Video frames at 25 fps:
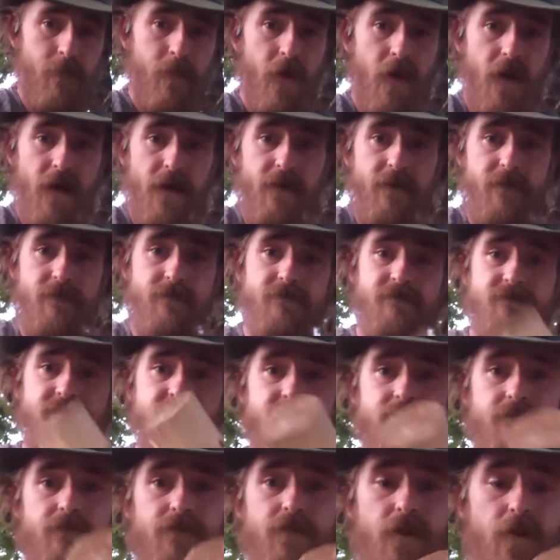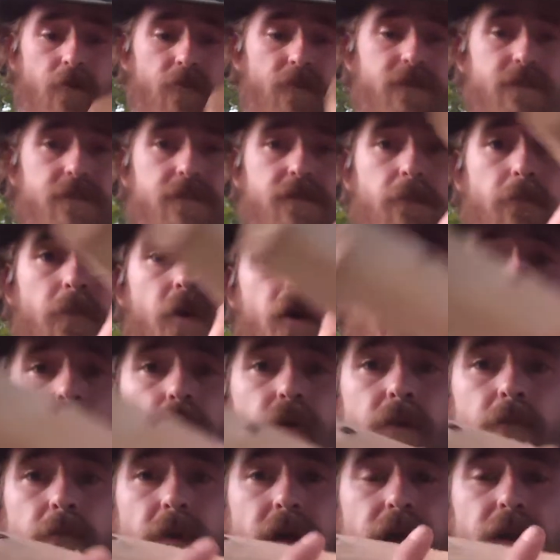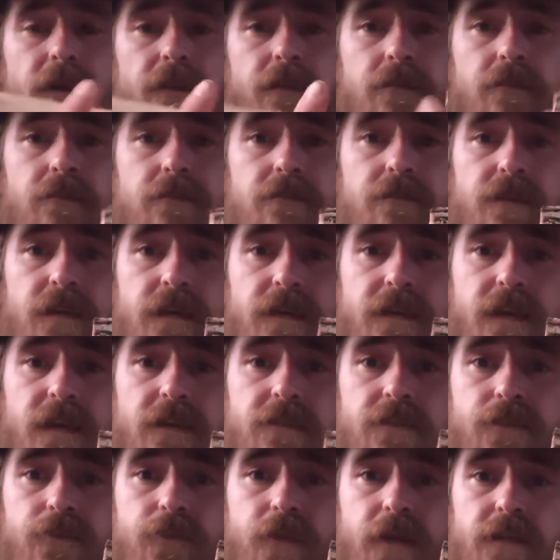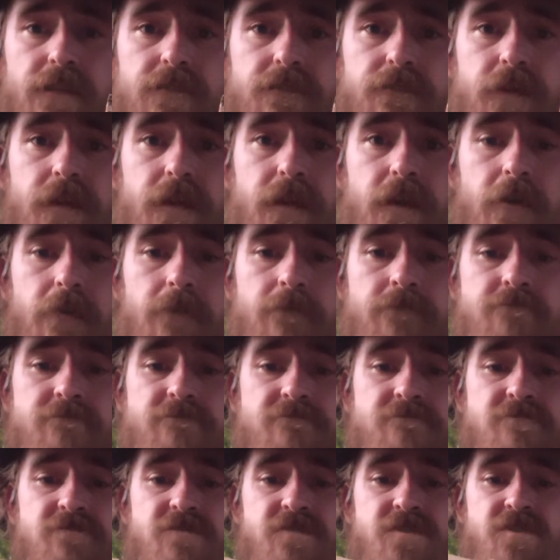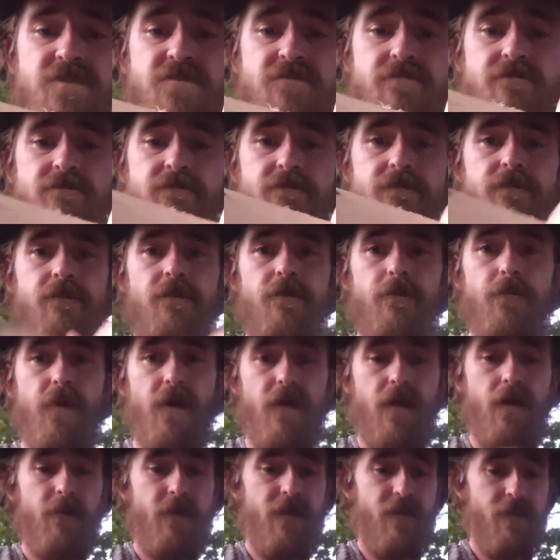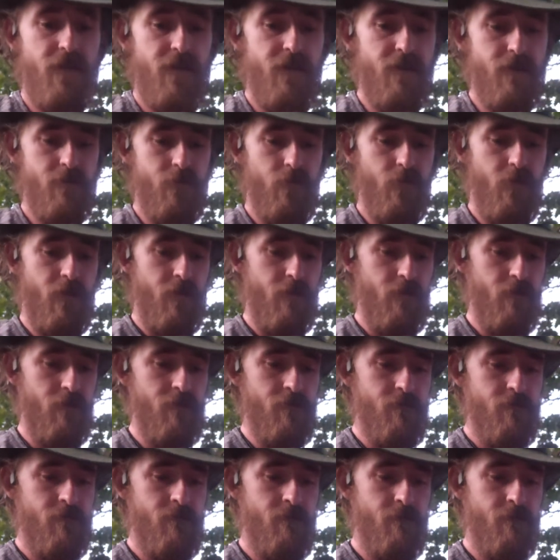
but this is the maul we made in yesterday's video. But this will